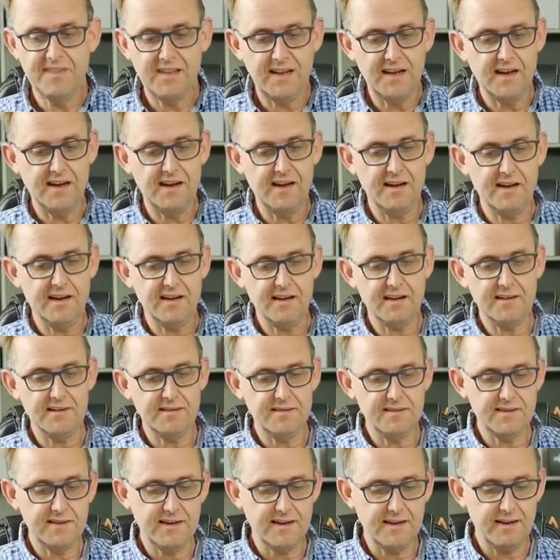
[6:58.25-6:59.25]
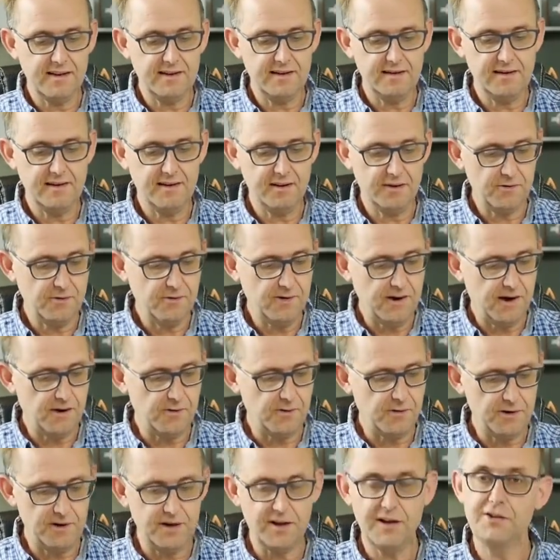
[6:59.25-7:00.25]
and you know, I
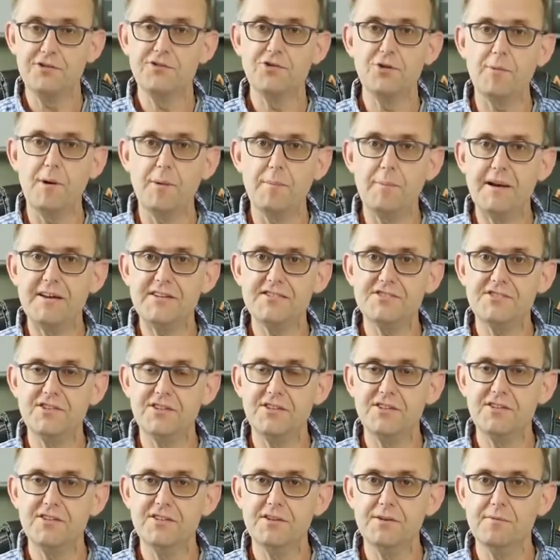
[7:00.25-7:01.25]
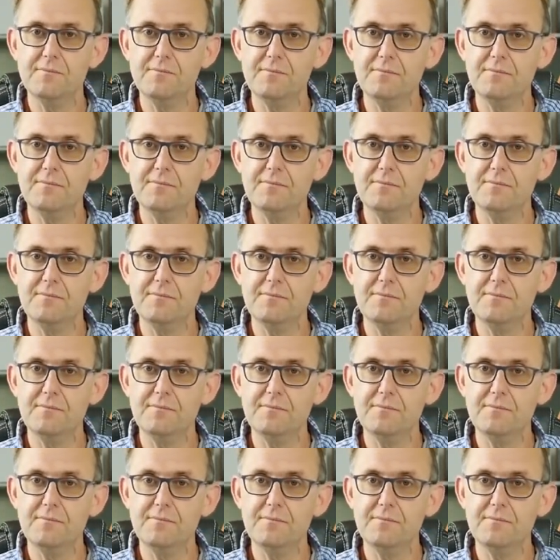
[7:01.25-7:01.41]
will do my best to